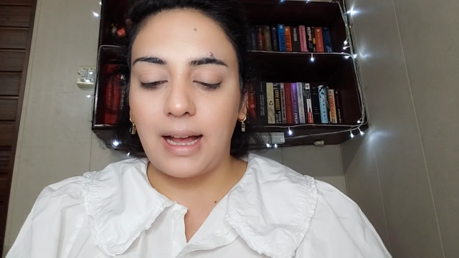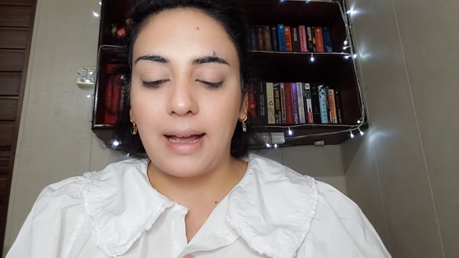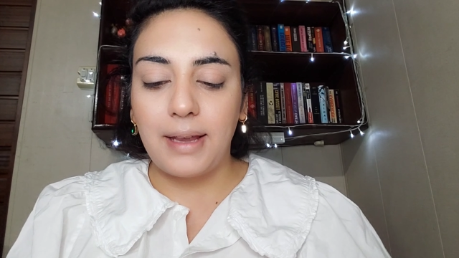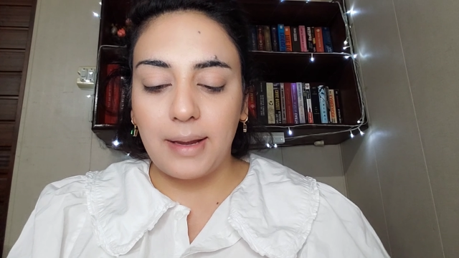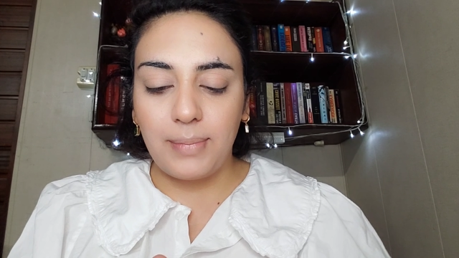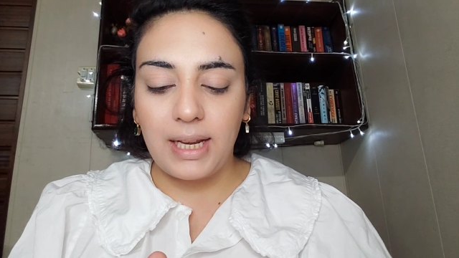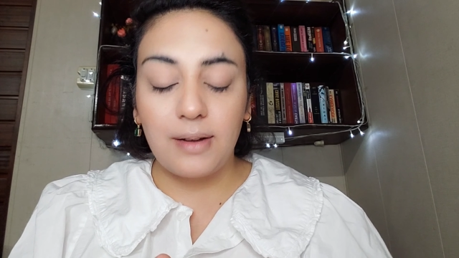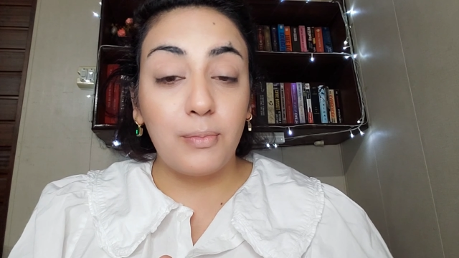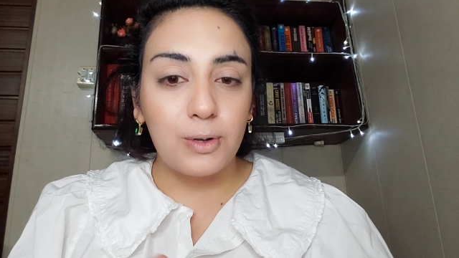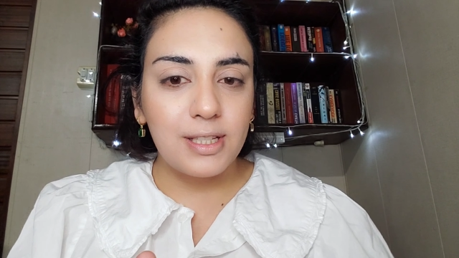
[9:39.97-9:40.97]
I, I made
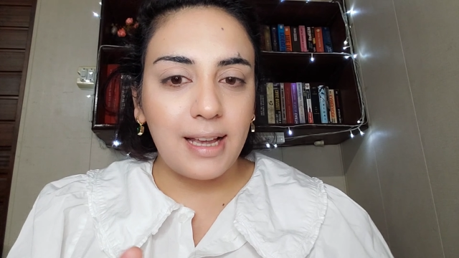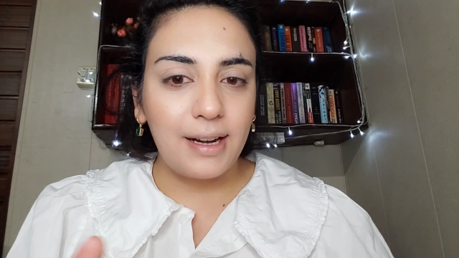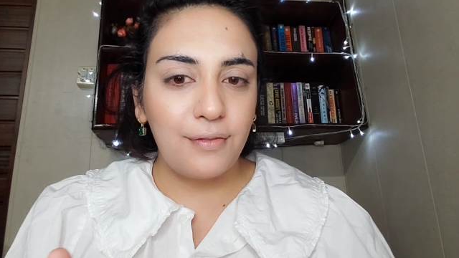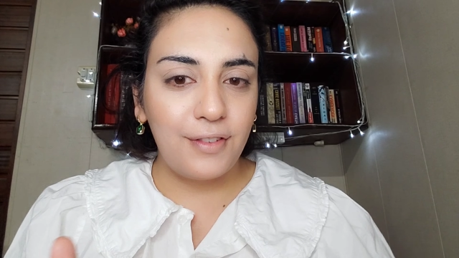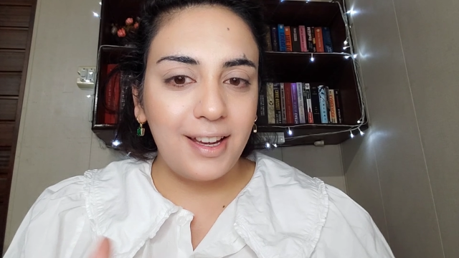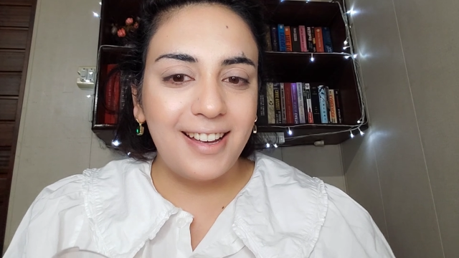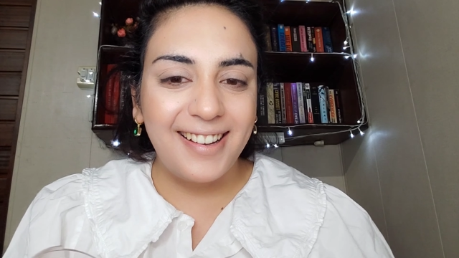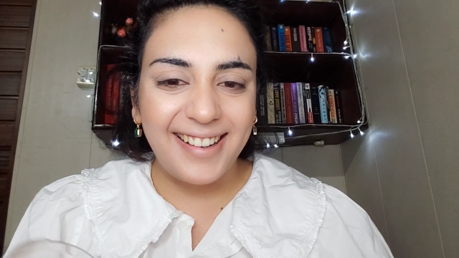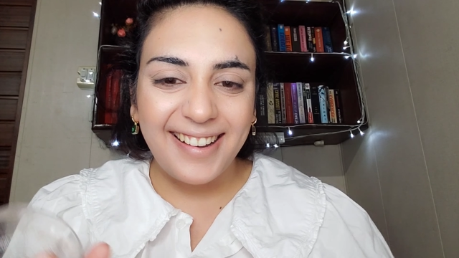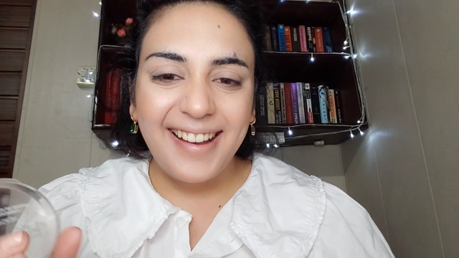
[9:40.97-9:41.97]
it more scientific